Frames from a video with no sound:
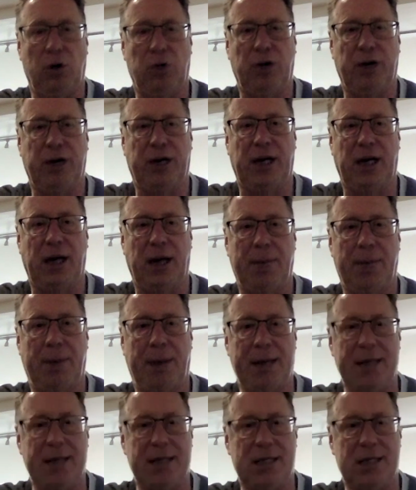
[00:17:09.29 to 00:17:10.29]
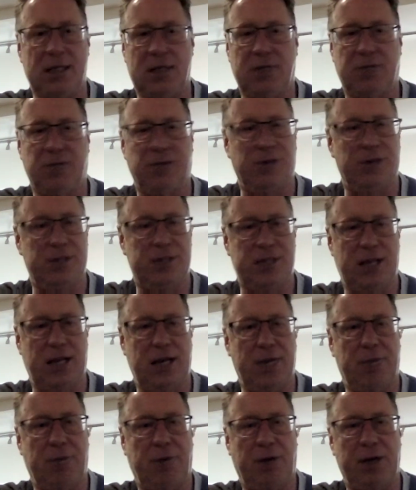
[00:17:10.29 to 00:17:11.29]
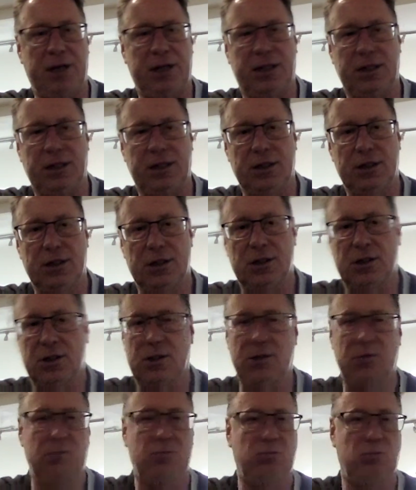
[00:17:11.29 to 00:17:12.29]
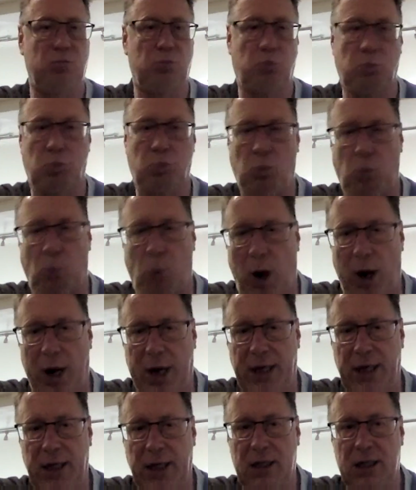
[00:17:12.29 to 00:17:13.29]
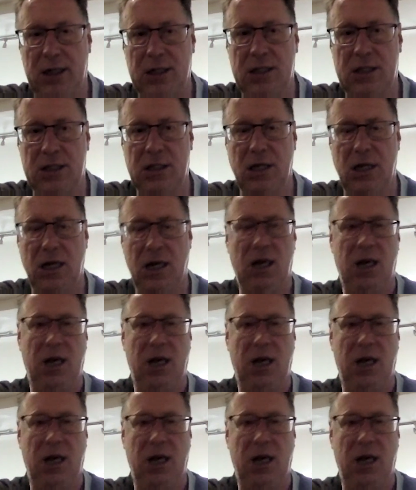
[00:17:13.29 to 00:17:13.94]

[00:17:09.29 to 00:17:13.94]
regular basis for celebrations, wakes,